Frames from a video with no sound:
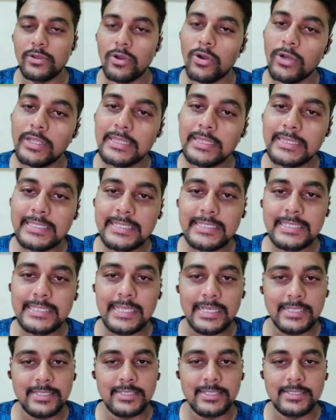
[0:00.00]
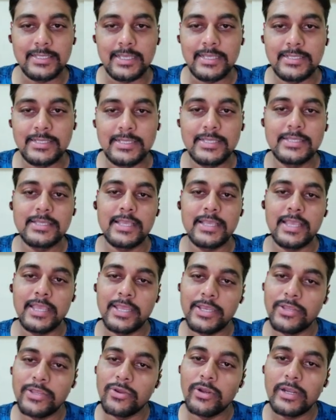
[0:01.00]
all these exercises
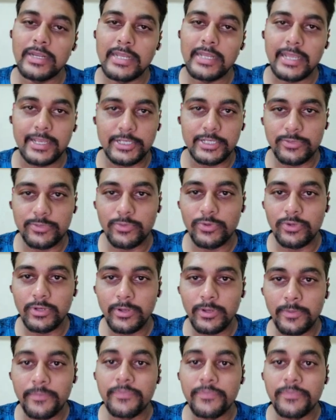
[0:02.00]
in your textbook